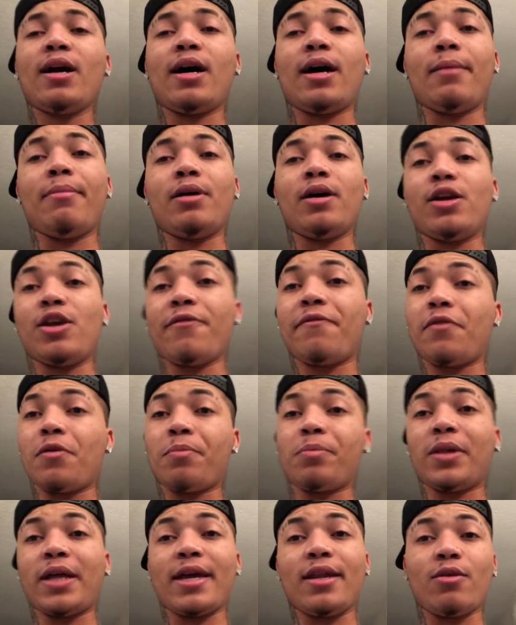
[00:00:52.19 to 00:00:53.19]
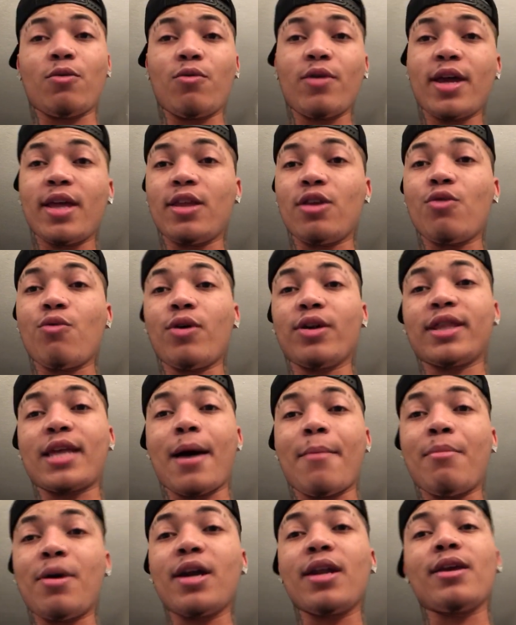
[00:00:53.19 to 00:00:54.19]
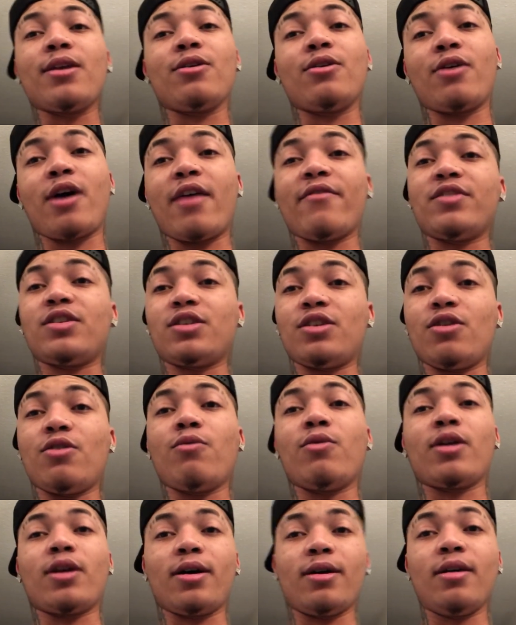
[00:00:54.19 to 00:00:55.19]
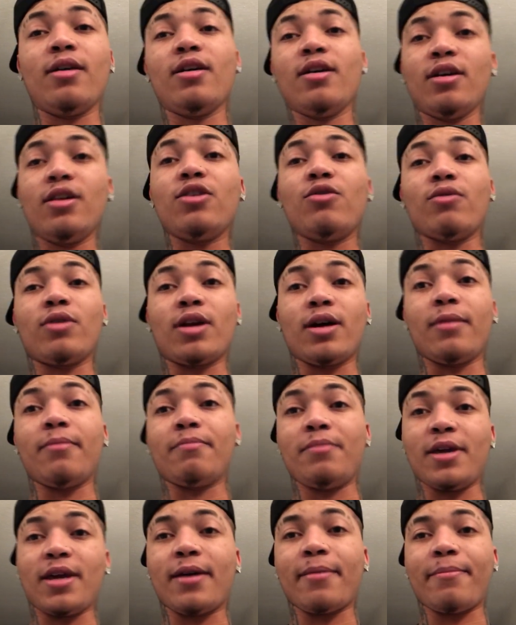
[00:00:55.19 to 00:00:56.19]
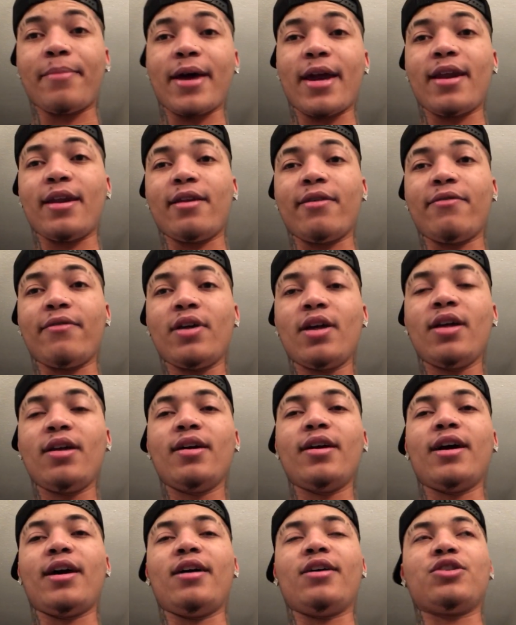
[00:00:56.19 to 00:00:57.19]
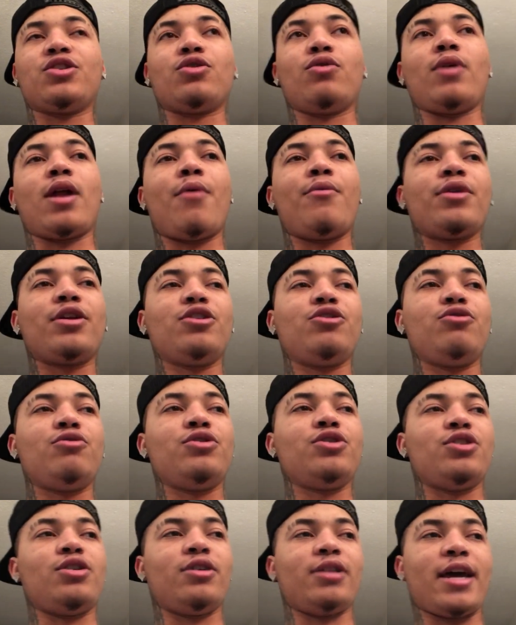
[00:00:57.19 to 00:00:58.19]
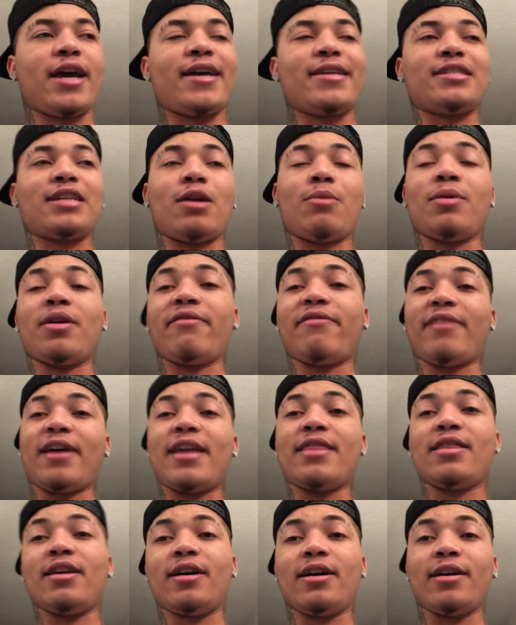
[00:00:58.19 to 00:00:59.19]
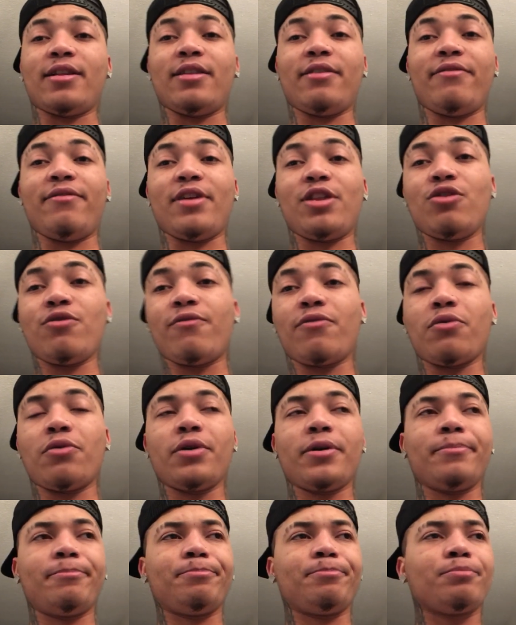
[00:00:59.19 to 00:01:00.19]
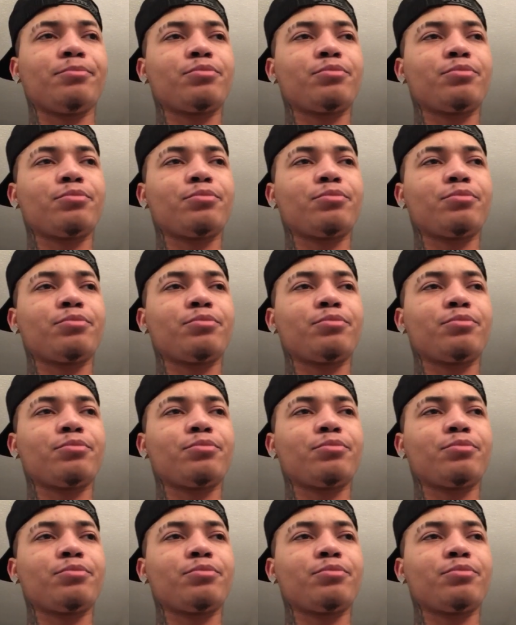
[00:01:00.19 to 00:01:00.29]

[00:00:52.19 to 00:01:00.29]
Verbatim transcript: Uh, but if you're playing to win, you want that money. You know, obviously you wanna you wanna be competitive. Uh, so what I want to do is, you know, like I said, I'm going to find the, the venue for it.